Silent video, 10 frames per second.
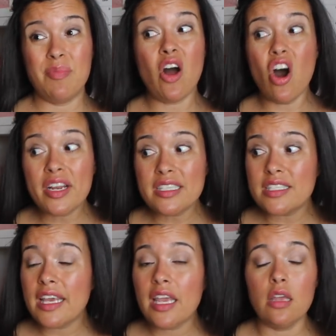But
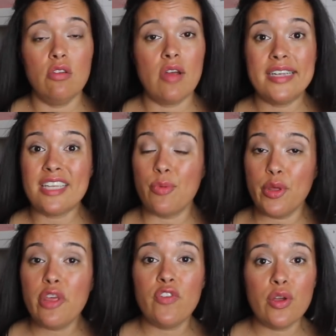honestly, you guys, I
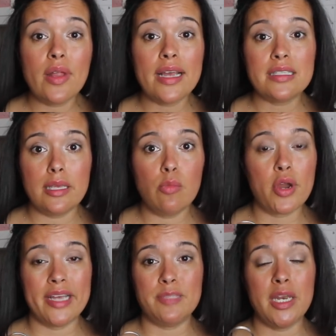really feel like
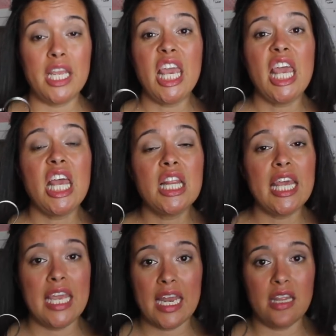Seamwork has been
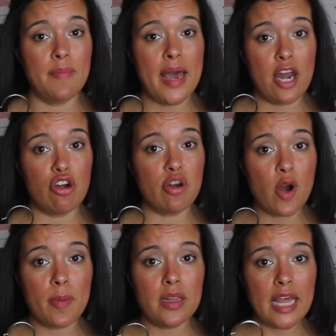killing it in the pattern
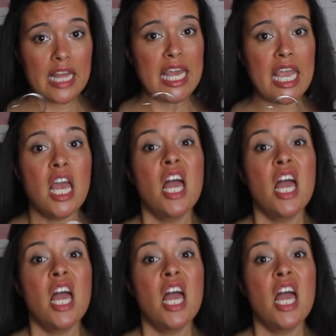department lately.